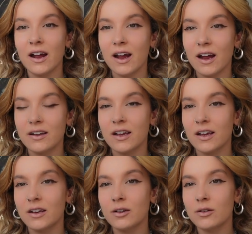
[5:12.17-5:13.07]
and
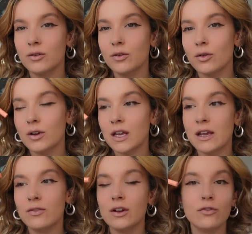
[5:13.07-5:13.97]
then
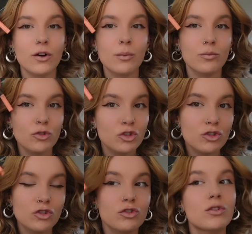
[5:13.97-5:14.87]
even if I'm
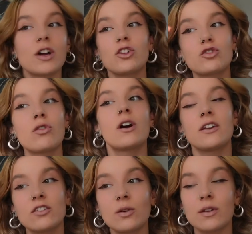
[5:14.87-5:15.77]
like trying
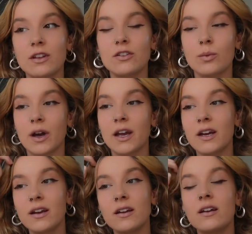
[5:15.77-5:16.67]
to do it this
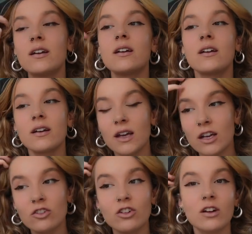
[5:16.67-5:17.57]
way,
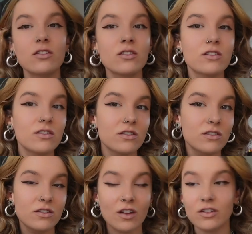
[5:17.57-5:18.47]
it just
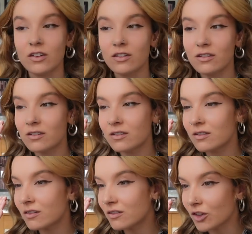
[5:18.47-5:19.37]
doesn't
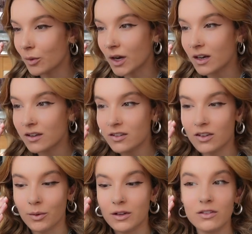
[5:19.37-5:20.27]
do it.
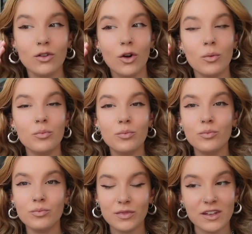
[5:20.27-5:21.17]
So it's not,
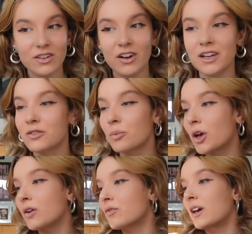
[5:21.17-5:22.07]
this eye isn't
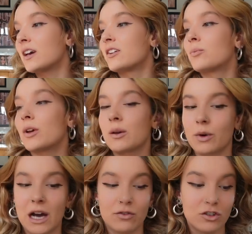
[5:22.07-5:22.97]
perfect, but it will
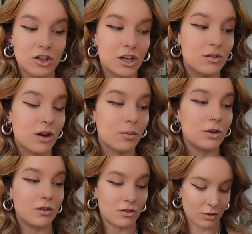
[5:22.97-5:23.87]
have to do. I'm
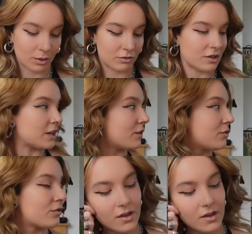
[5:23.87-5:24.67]
losing the will to live.